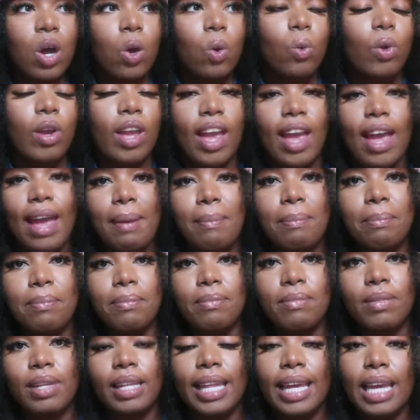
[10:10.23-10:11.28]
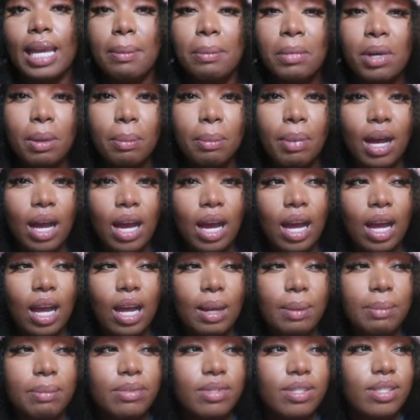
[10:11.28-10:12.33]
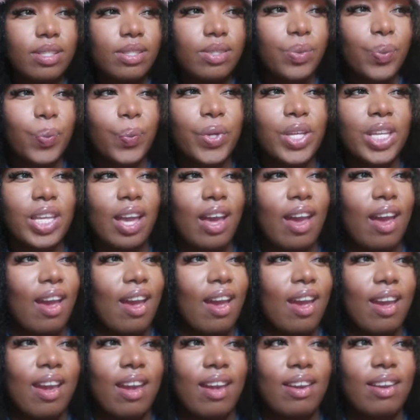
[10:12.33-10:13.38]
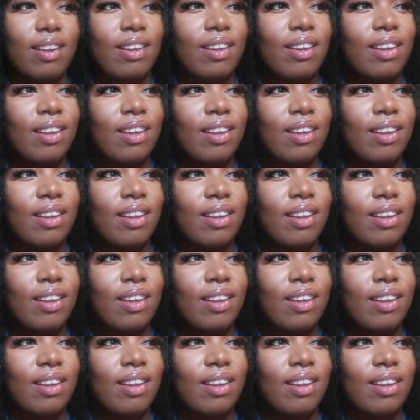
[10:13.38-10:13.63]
we had lamb kebabs, we had